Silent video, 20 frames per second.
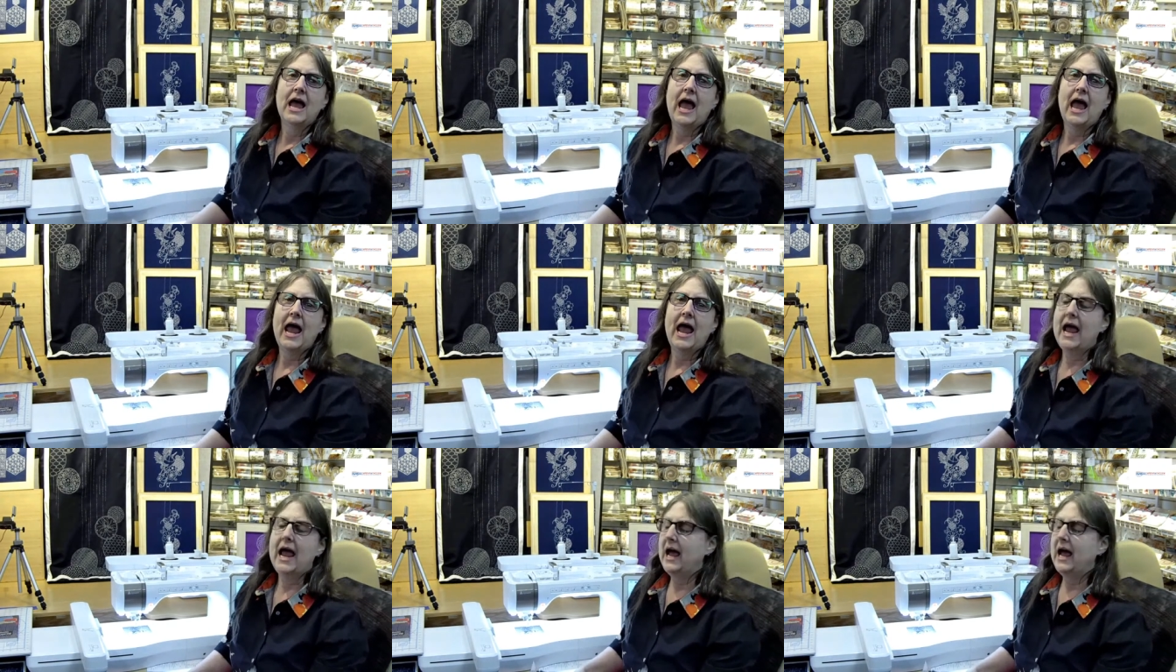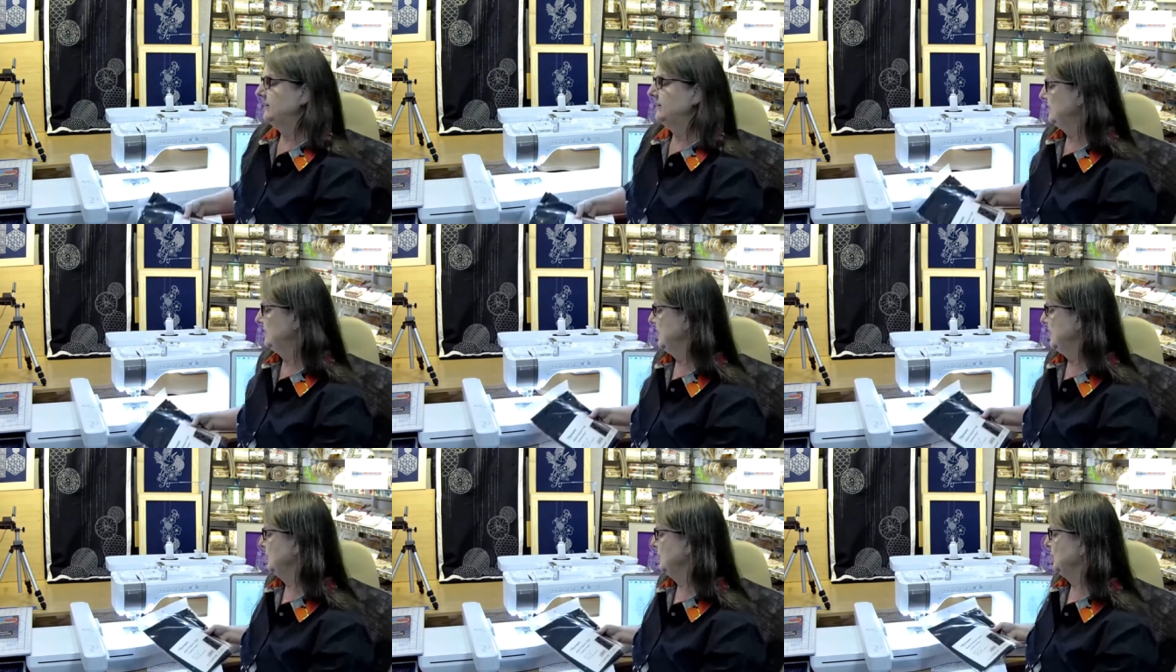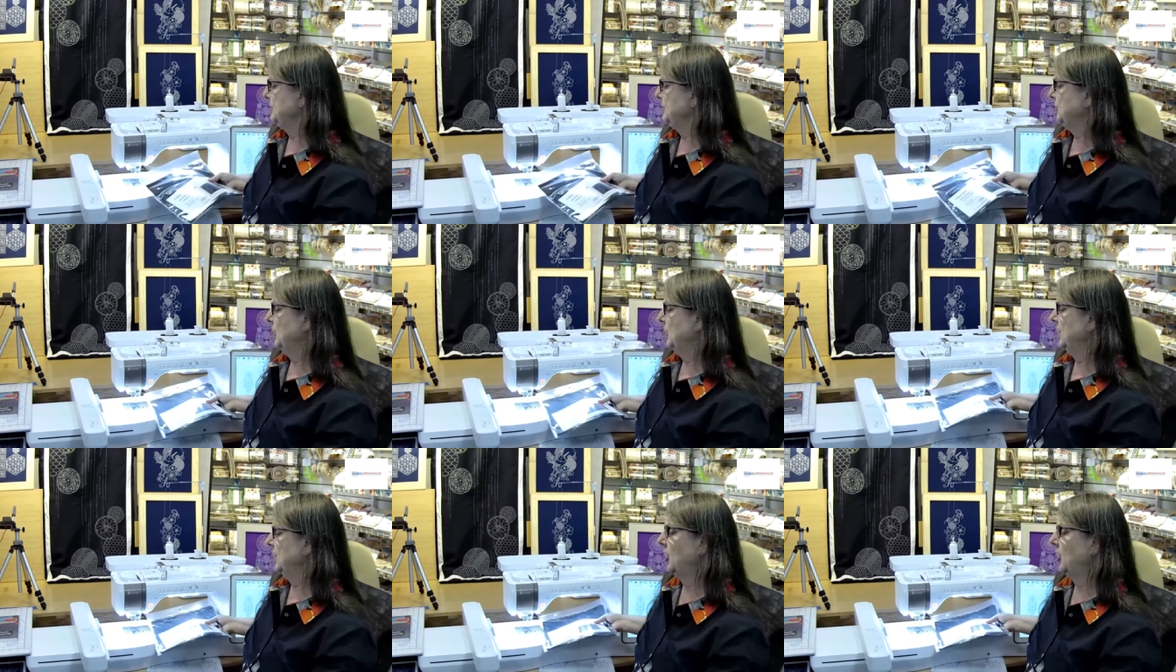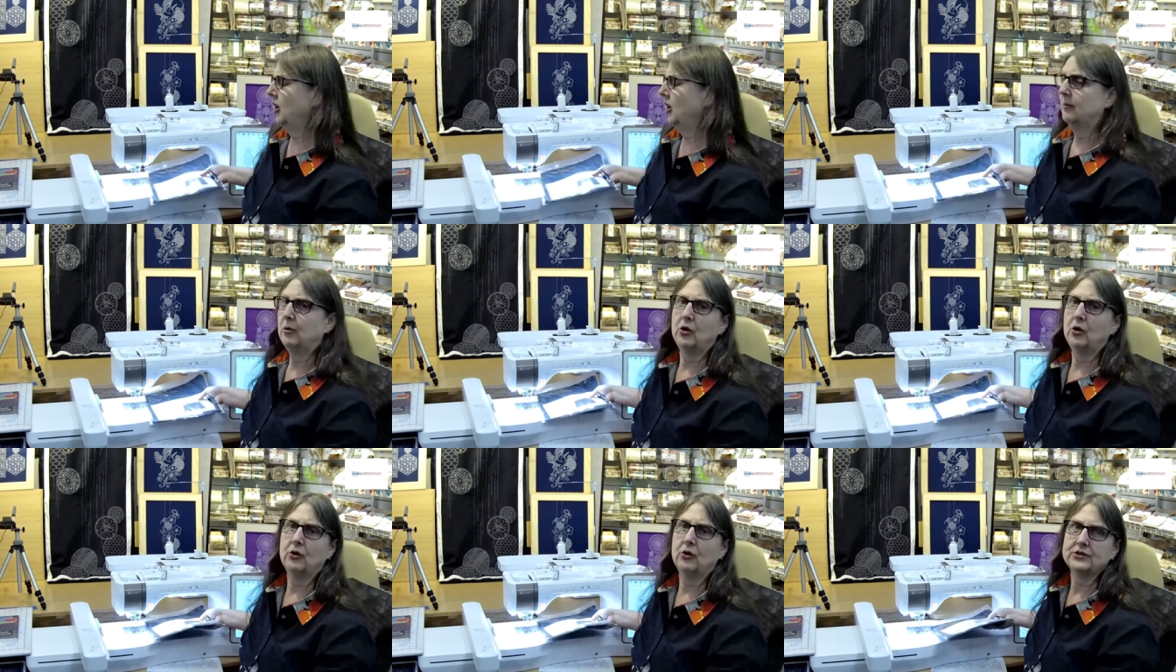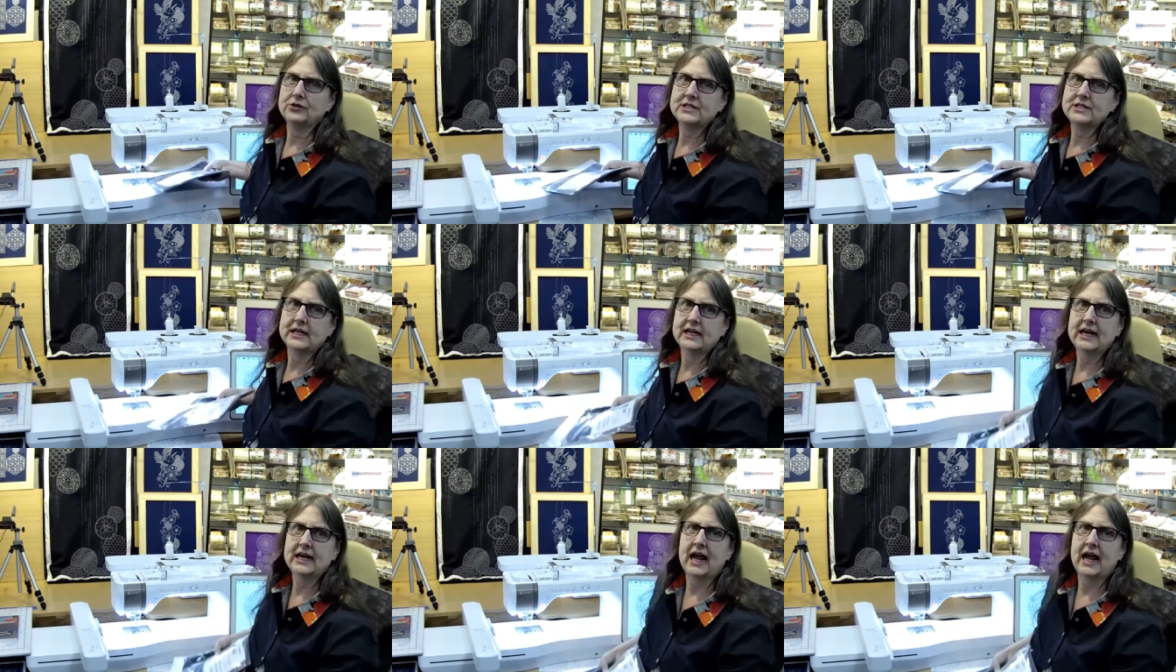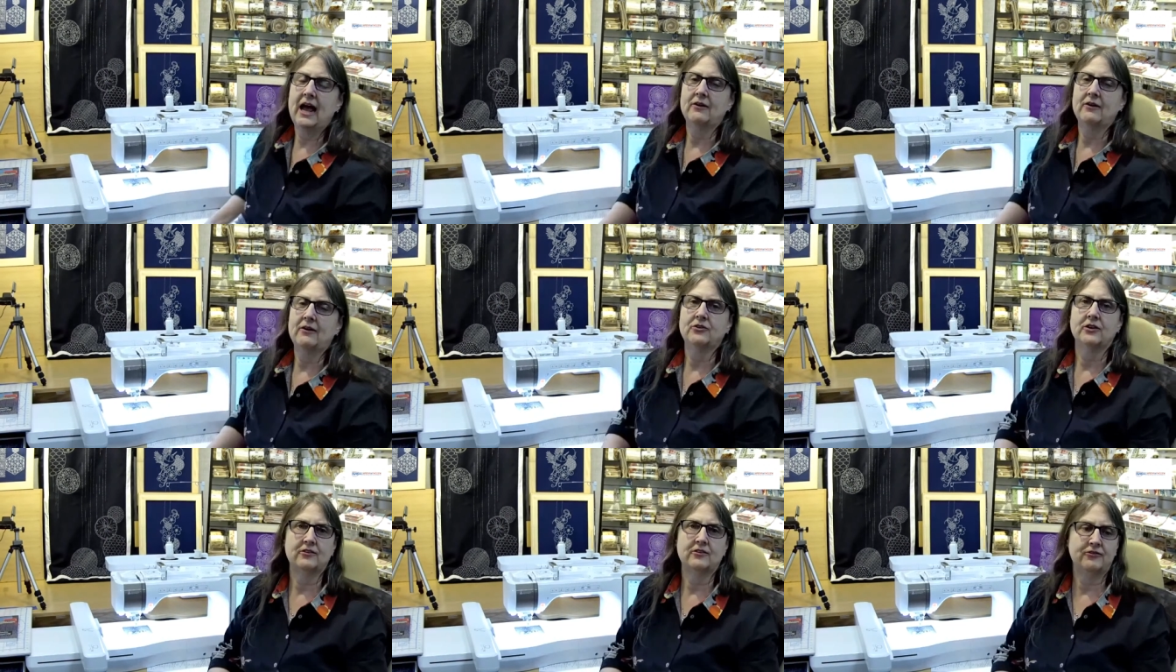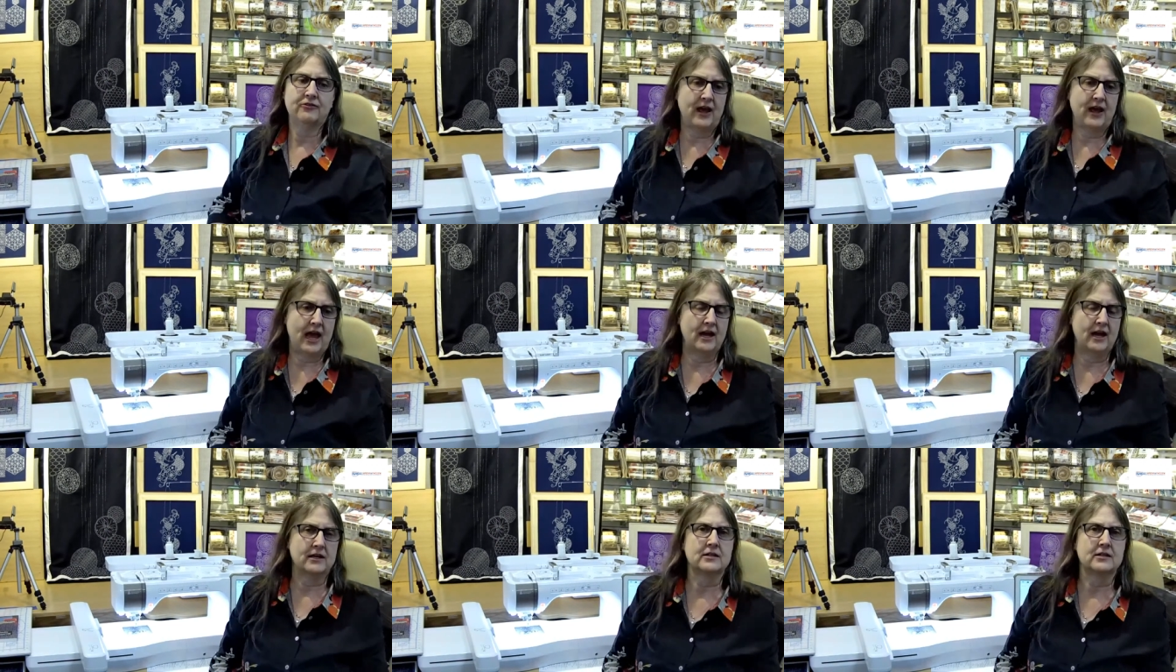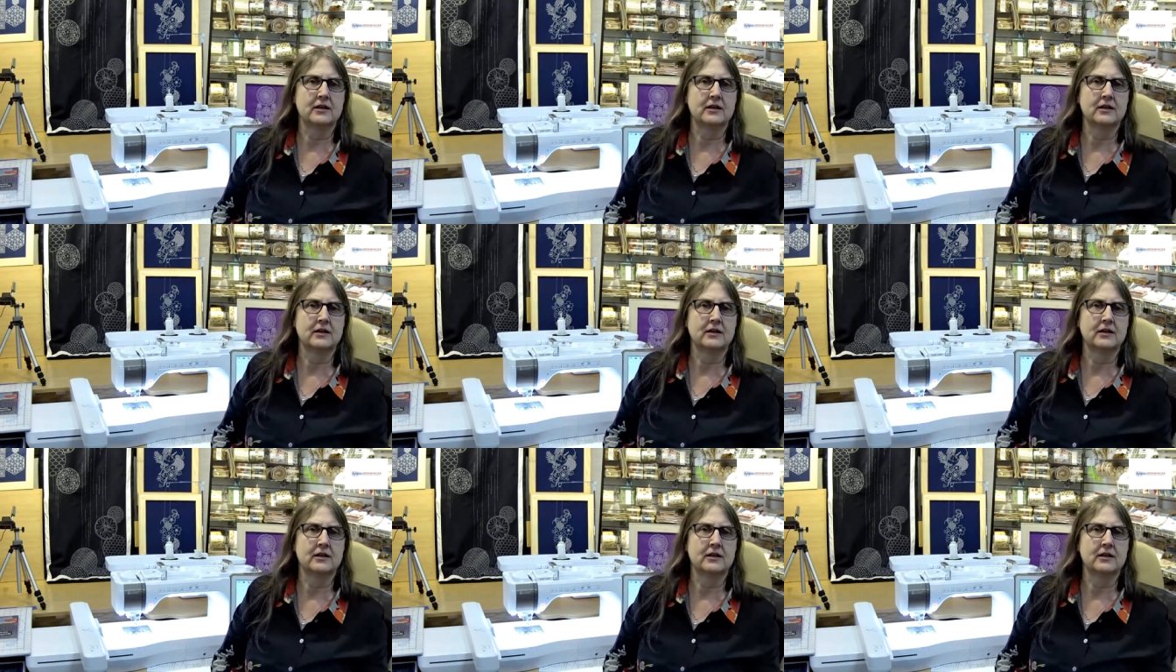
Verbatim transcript: And then we put armholes in it after the fact.